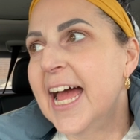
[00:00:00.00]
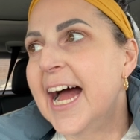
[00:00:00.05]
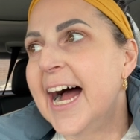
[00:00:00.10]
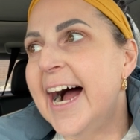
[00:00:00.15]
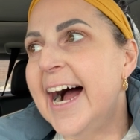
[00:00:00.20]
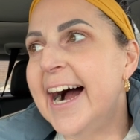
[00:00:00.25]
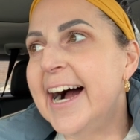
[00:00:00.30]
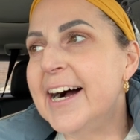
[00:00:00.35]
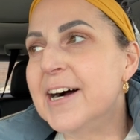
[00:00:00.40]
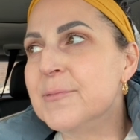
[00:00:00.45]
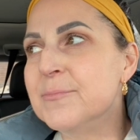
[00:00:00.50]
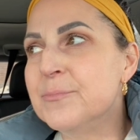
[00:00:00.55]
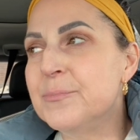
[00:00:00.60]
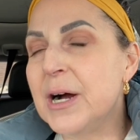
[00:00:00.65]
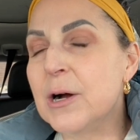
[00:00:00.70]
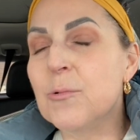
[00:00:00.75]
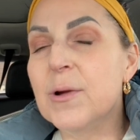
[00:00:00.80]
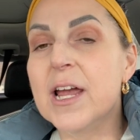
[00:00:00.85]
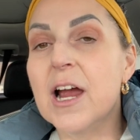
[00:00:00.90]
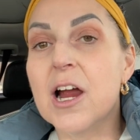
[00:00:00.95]

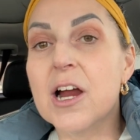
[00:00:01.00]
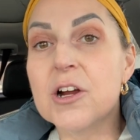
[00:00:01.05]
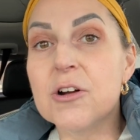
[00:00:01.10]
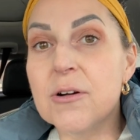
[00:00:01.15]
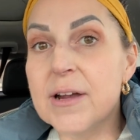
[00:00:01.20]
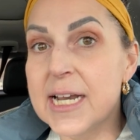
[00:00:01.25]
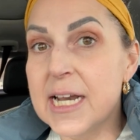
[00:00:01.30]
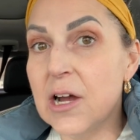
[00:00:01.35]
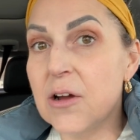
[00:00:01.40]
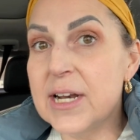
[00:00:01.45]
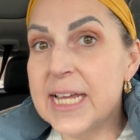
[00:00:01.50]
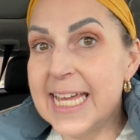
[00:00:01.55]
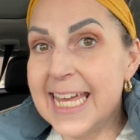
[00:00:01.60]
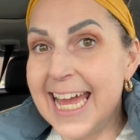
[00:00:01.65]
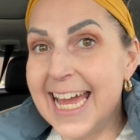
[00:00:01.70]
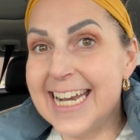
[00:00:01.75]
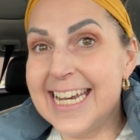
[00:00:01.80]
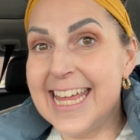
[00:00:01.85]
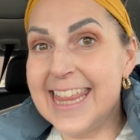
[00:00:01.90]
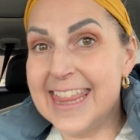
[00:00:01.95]
But we are going out
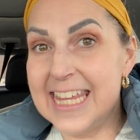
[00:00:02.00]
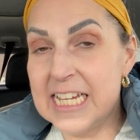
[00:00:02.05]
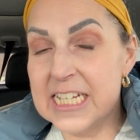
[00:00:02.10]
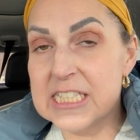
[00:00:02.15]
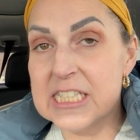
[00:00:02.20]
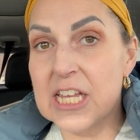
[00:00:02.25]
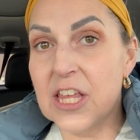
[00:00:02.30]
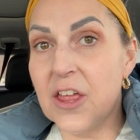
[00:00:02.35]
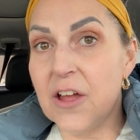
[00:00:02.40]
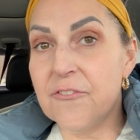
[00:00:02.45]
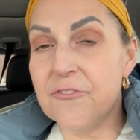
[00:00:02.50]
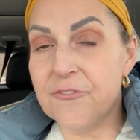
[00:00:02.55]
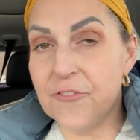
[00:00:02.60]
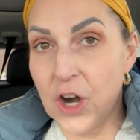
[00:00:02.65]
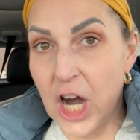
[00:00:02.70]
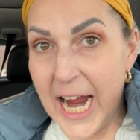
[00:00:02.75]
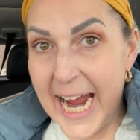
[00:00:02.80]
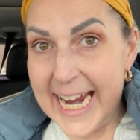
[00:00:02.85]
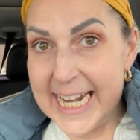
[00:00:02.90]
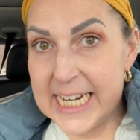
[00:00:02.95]
again this
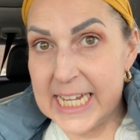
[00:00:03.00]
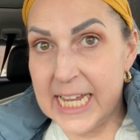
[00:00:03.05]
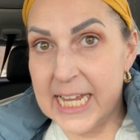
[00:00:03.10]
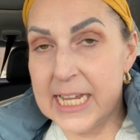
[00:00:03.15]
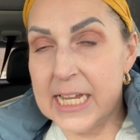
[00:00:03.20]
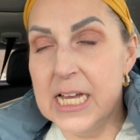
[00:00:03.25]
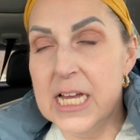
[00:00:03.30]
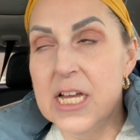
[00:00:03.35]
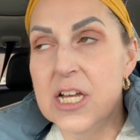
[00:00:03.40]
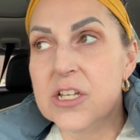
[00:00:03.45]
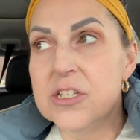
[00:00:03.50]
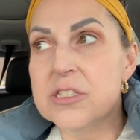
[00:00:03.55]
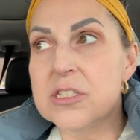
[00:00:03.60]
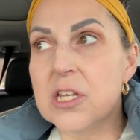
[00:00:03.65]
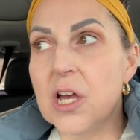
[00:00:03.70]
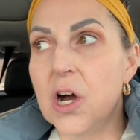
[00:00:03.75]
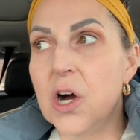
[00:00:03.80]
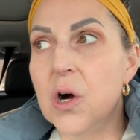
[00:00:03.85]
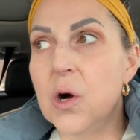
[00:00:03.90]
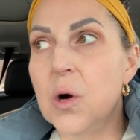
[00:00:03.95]
Friday.
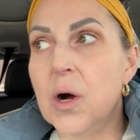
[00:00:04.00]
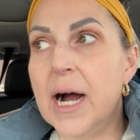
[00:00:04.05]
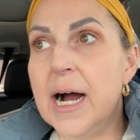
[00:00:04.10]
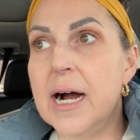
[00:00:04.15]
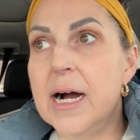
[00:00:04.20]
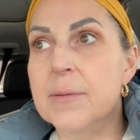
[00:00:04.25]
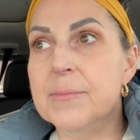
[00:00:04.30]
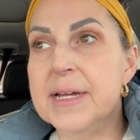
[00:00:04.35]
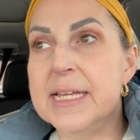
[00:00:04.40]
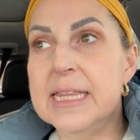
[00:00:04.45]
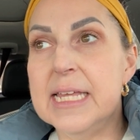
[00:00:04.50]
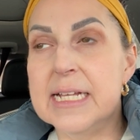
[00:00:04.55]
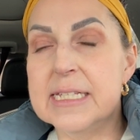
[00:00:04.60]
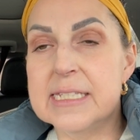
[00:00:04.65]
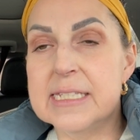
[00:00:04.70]
So, and then